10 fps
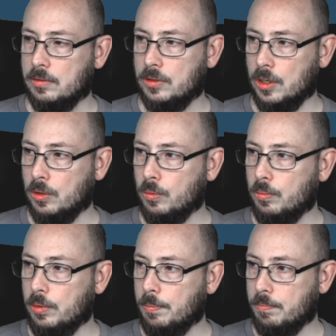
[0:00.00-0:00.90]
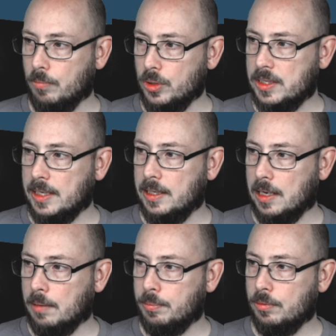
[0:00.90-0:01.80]
So we set it
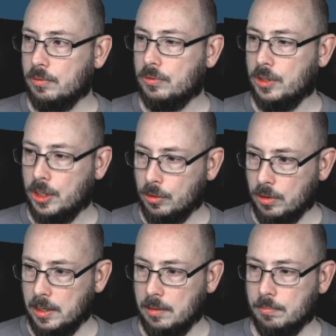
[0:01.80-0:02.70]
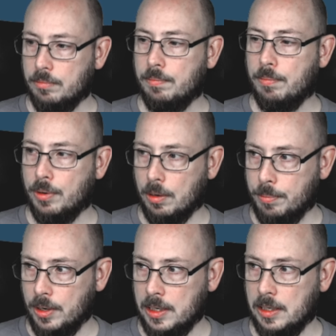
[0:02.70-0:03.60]
up securely,
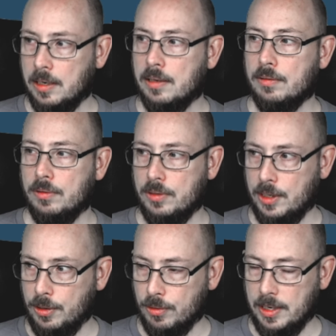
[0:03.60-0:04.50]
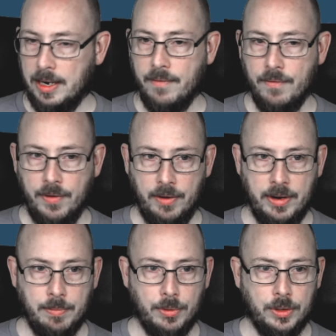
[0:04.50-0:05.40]
properly, securely. Very
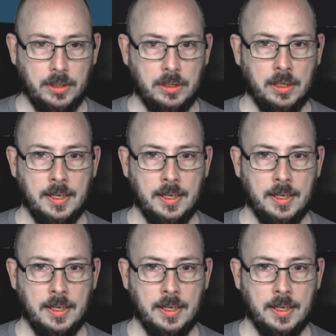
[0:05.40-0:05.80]
important.